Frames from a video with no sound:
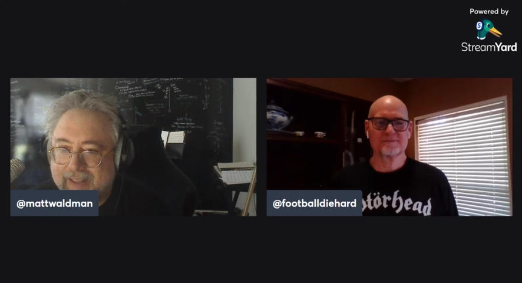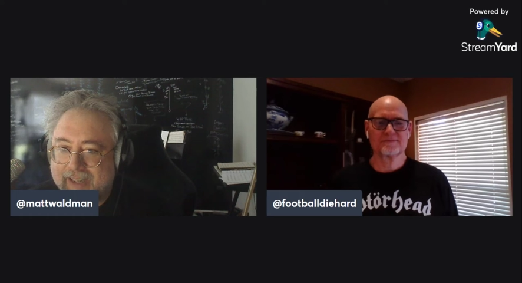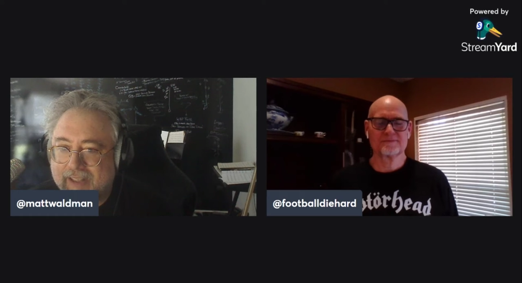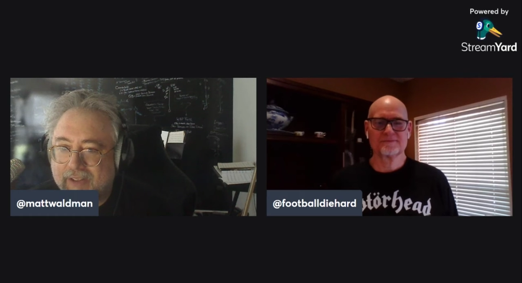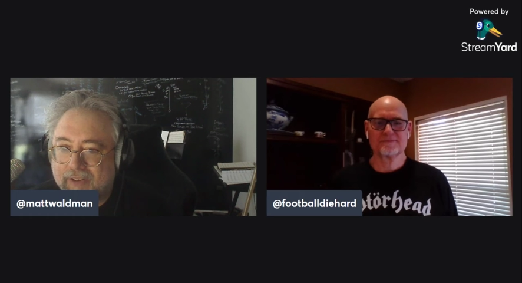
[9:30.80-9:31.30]
Speaker 1: that
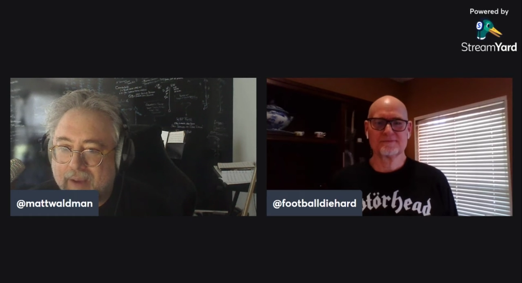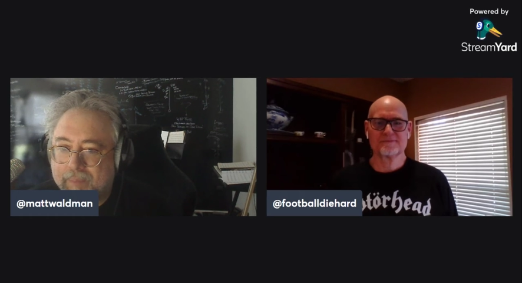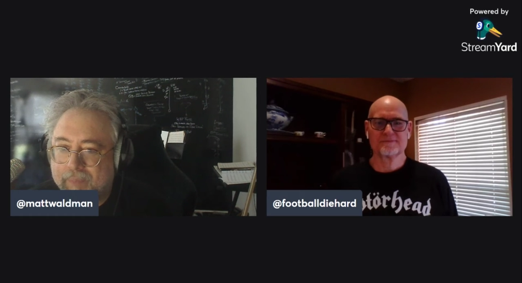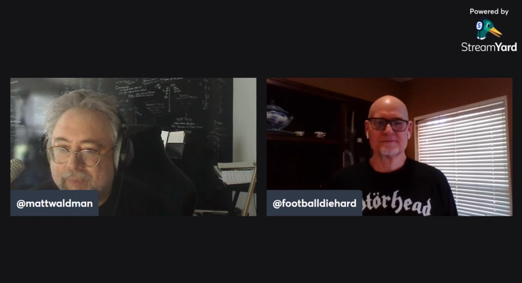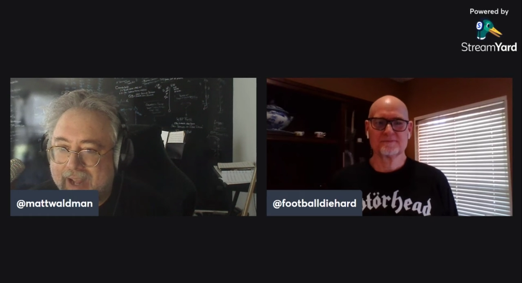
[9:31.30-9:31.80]
either I've
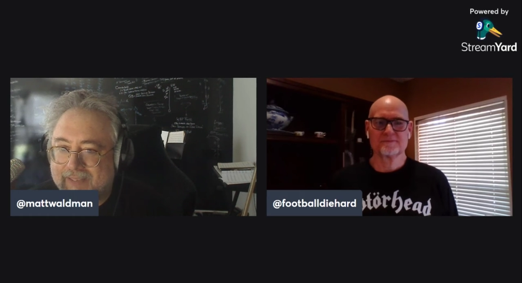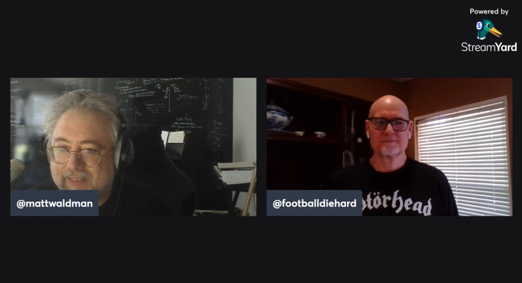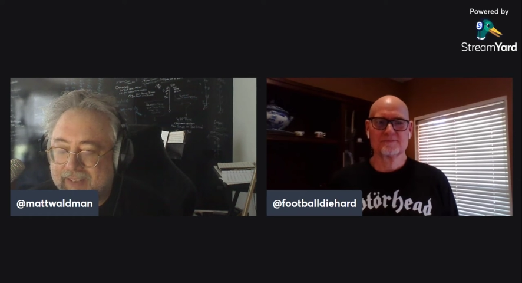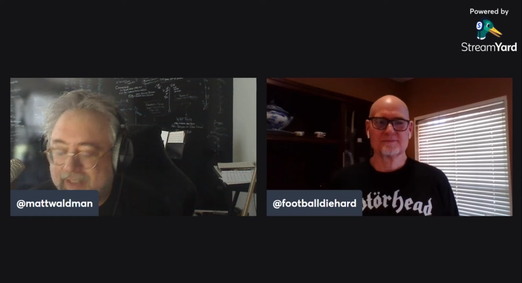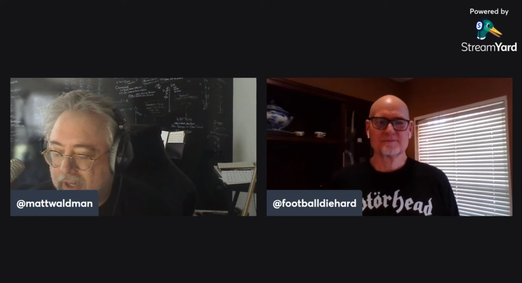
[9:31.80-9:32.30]
got,
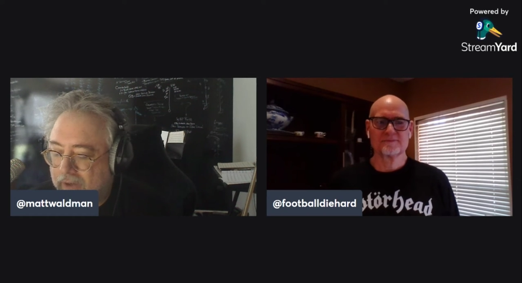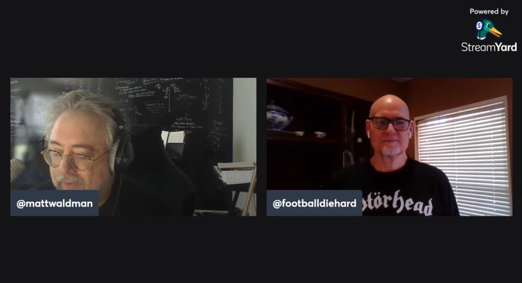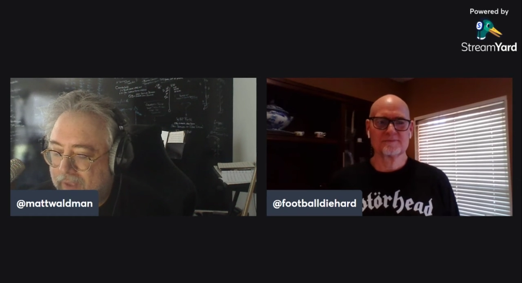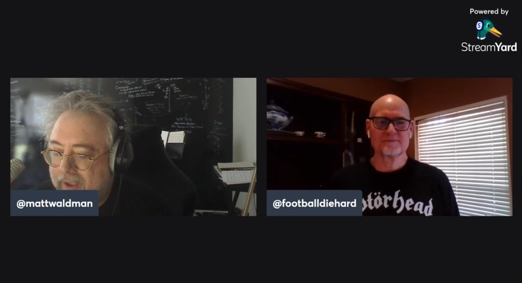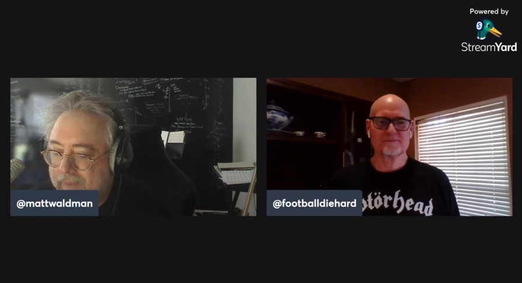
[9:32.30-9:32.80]
you know,
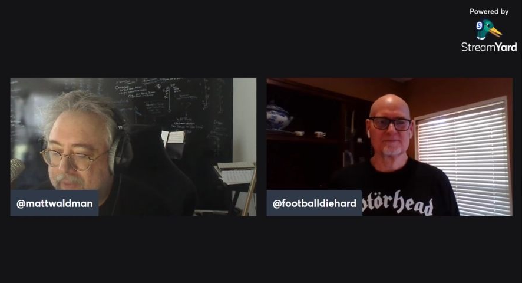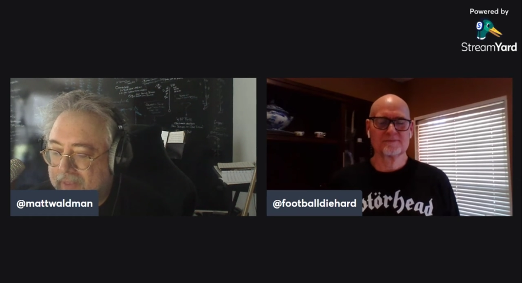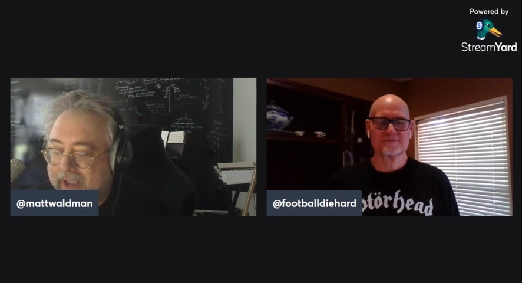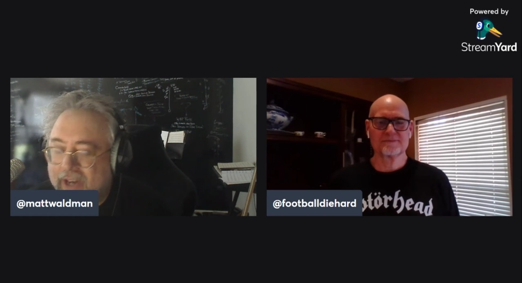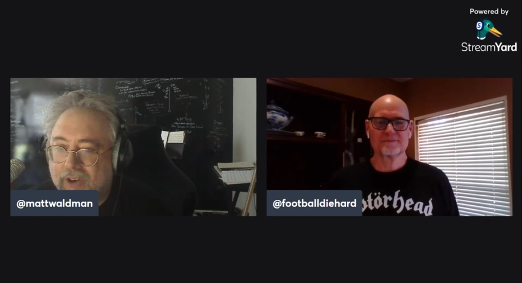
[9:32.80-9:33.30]

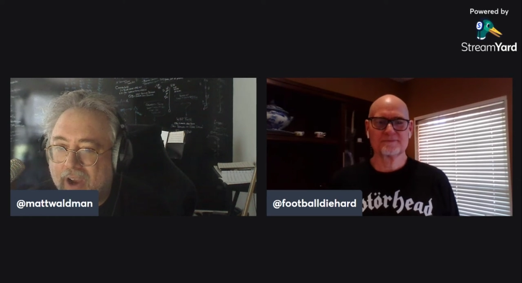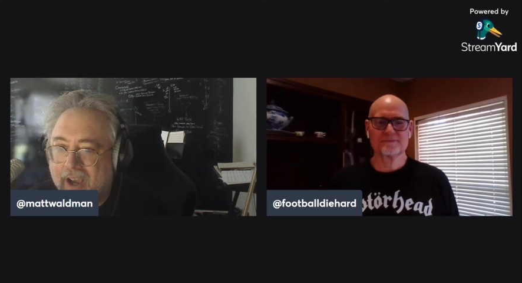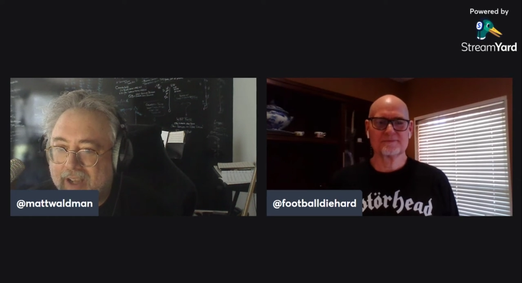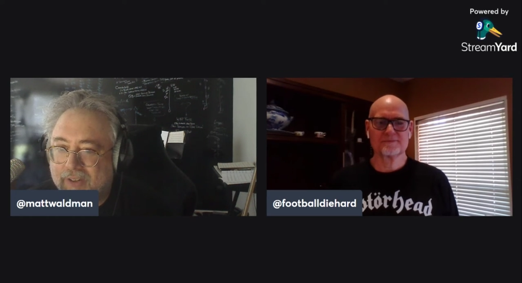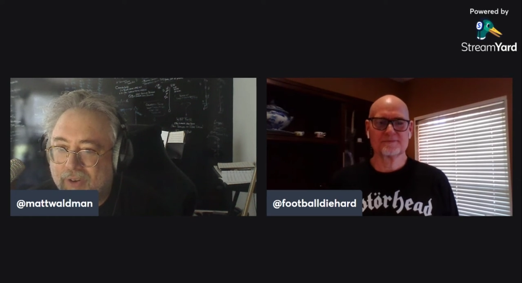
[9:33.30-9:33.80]
later
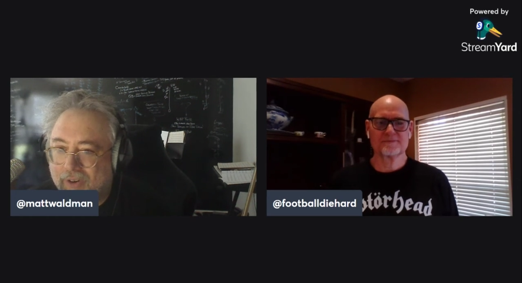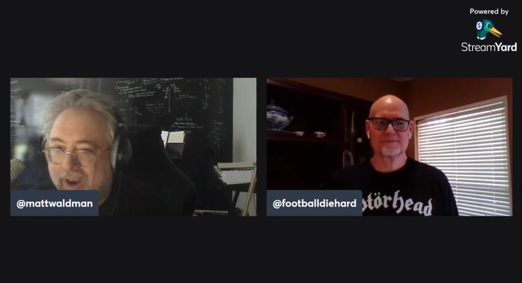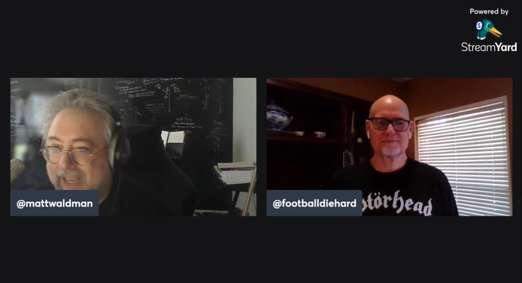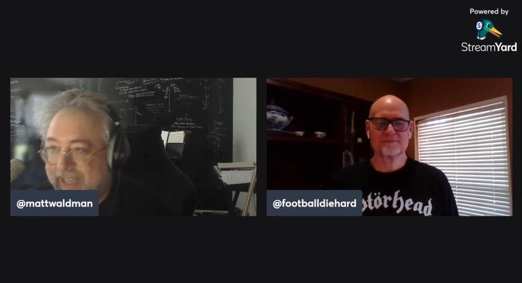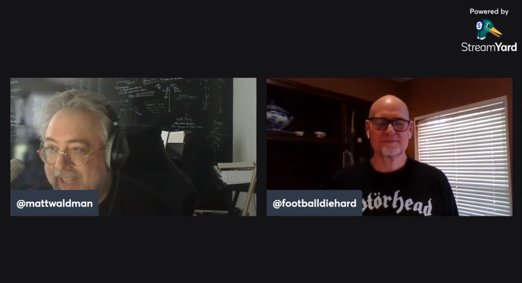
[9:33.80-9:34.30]
on or
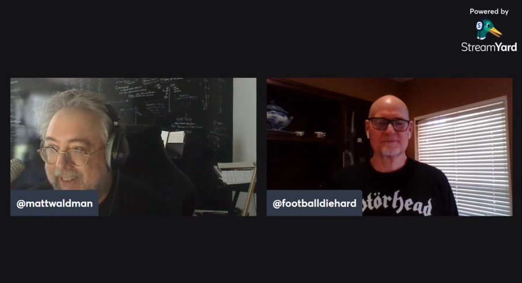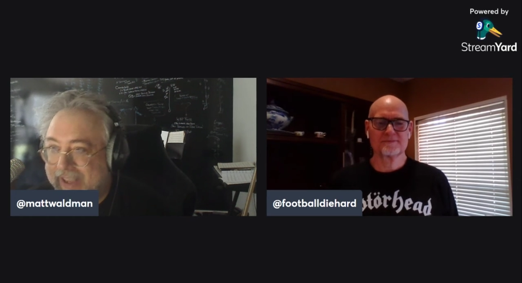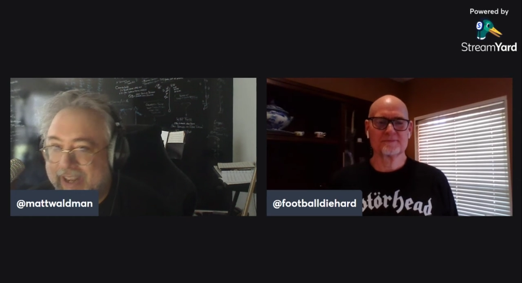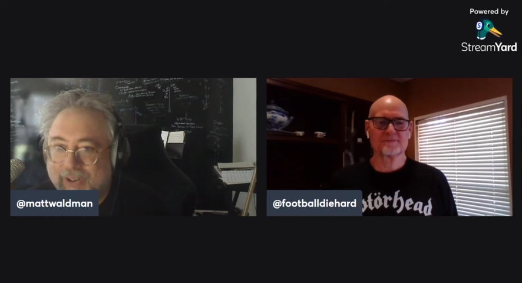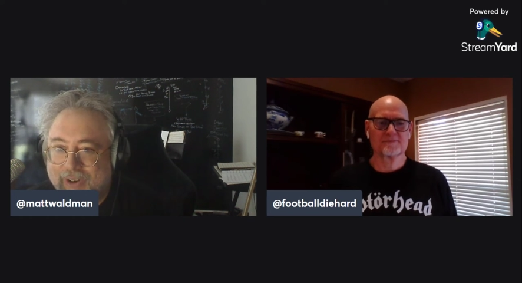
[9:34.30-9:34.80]
I get
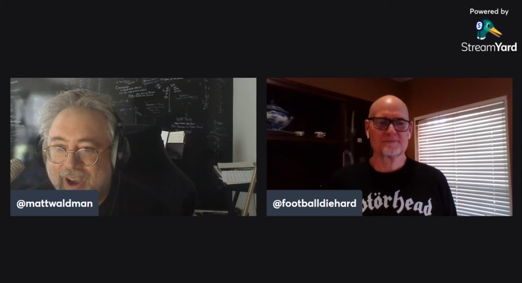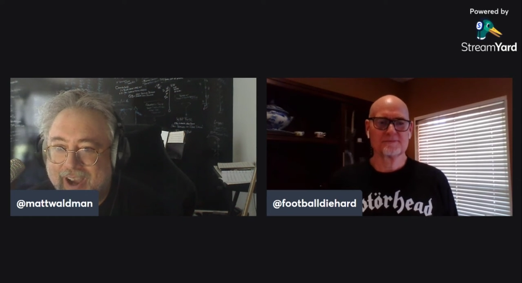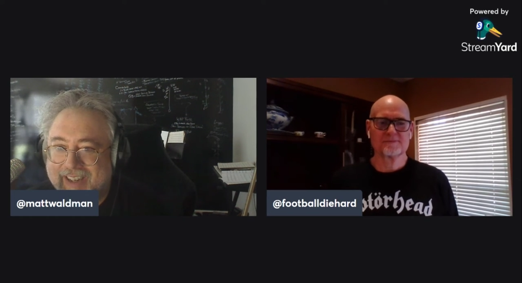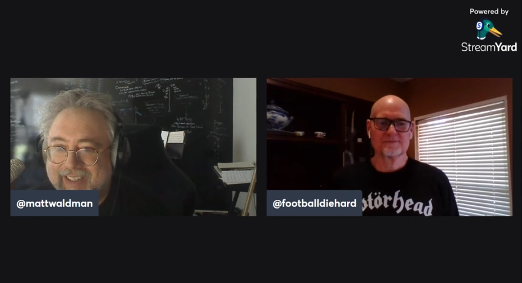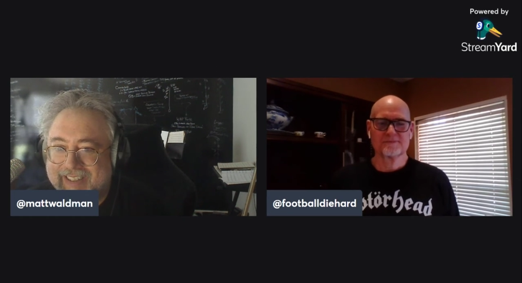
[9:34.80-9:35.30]
later
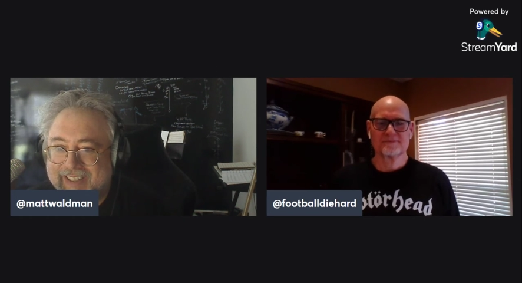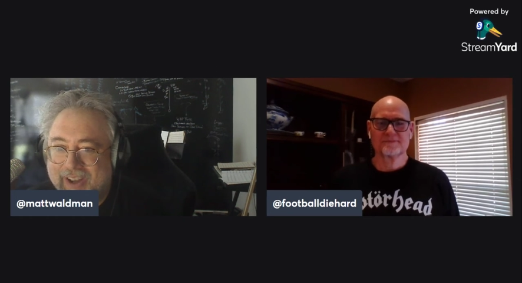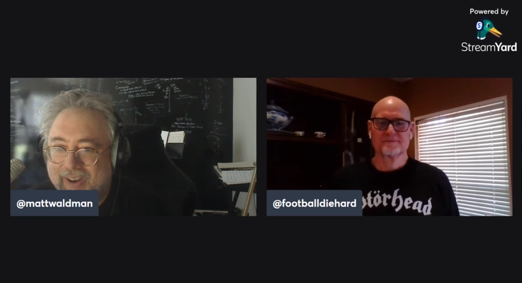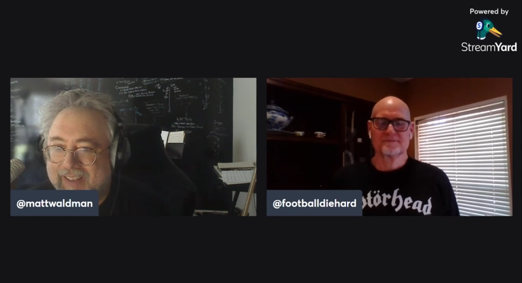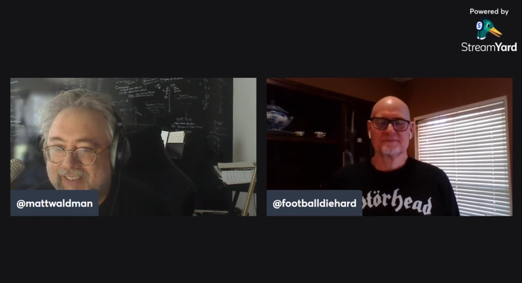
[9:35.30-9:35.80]
on, you
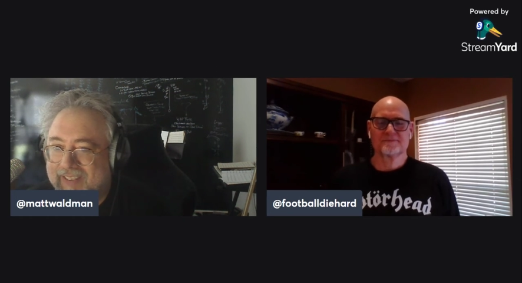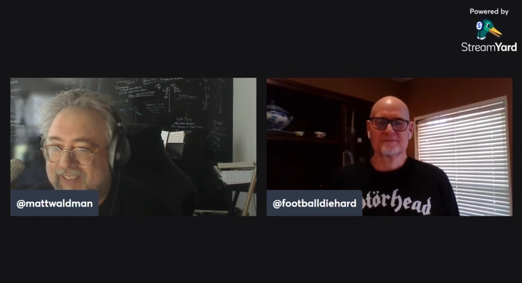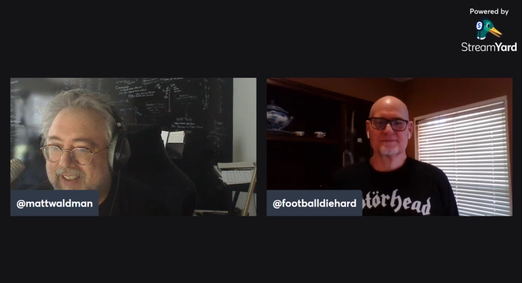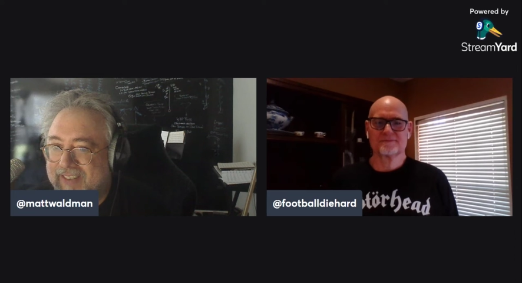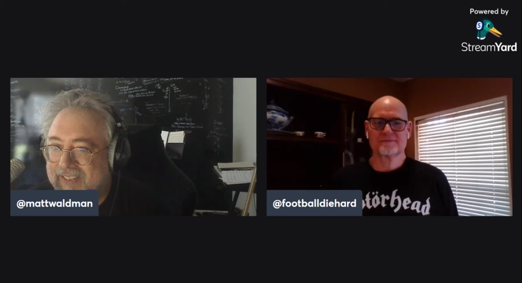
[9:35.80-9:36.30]
know, as the
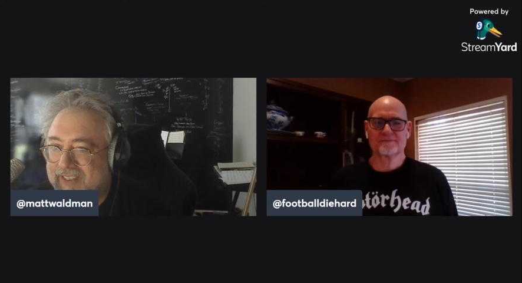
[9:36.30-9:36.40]
season